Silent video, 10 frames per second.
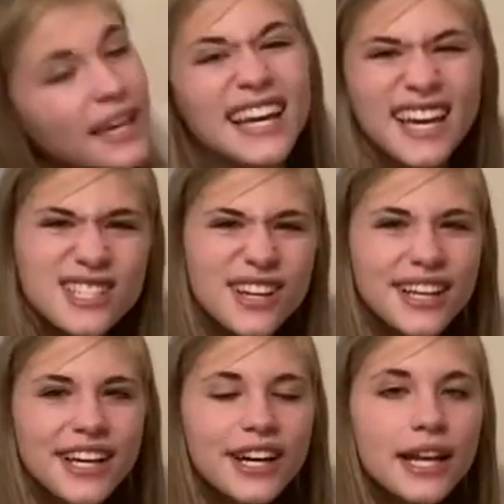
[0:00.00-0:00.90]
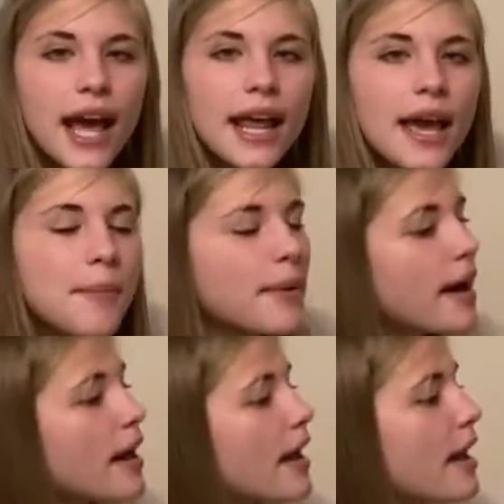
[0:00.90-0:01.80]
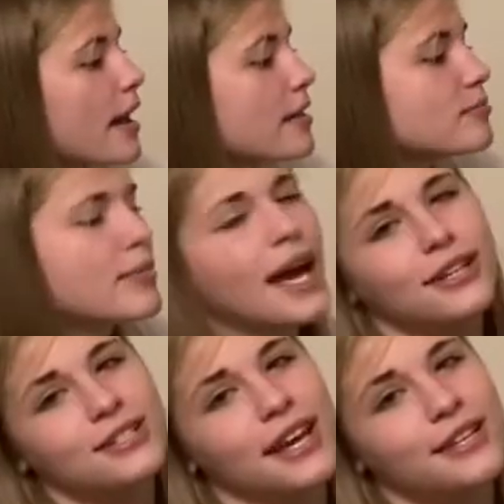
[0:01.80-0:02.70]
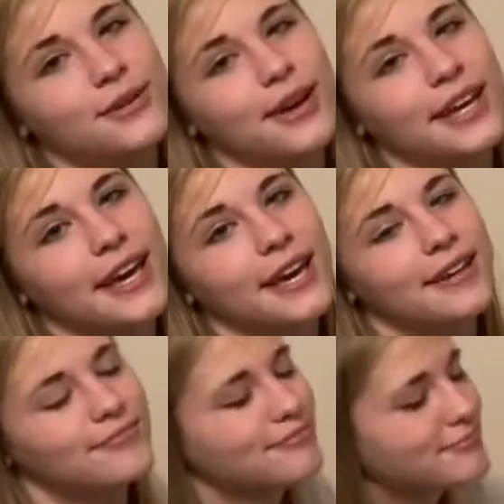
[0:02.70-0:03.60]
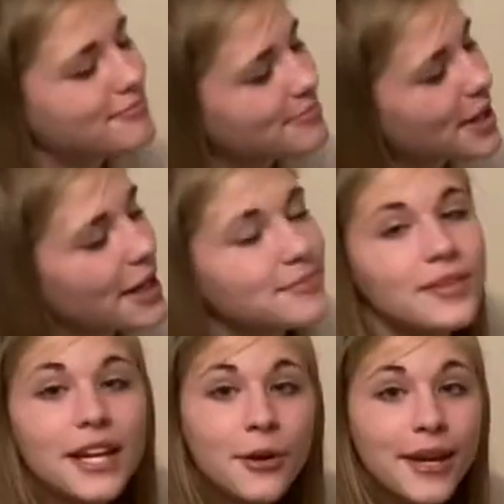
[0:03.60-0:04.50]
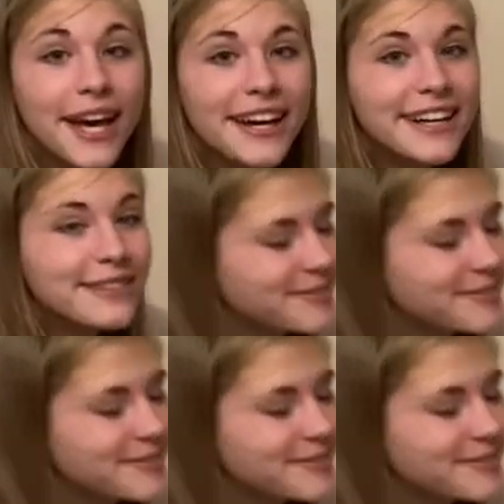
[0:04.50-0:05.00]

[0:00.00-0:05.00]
he's really good at it, but I just hate doing it. But here we go.